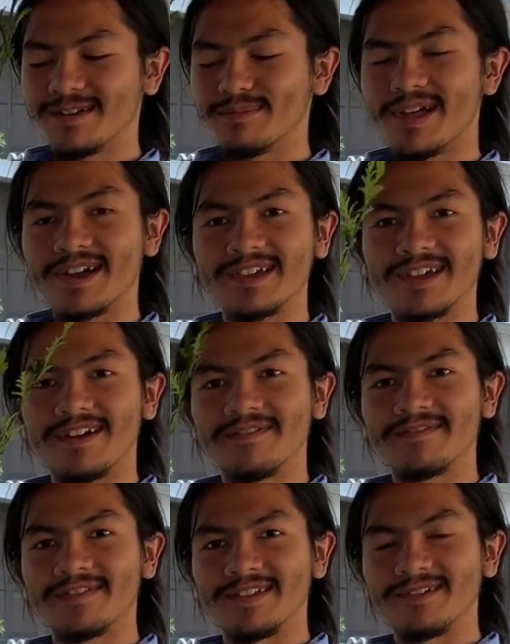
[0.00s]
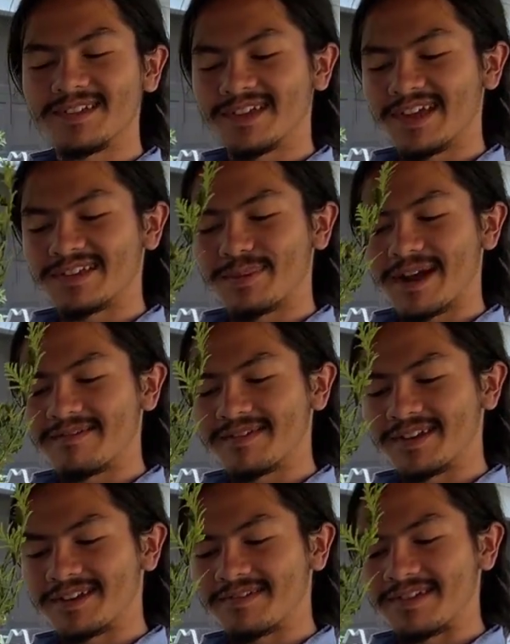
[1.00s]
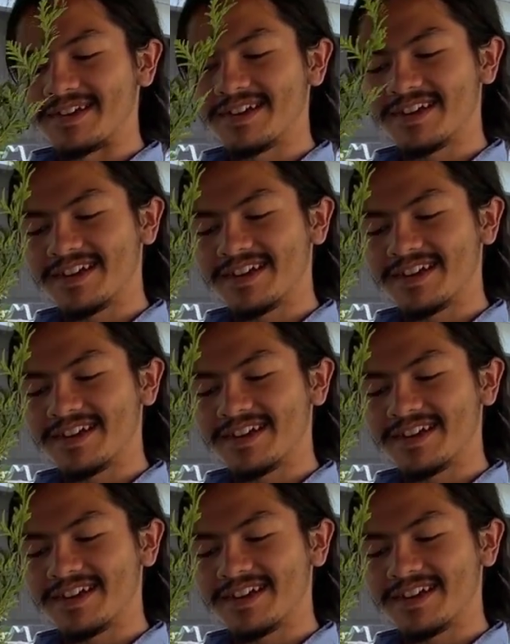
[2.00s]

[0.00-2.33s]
blocking off and using it as a privacy screen.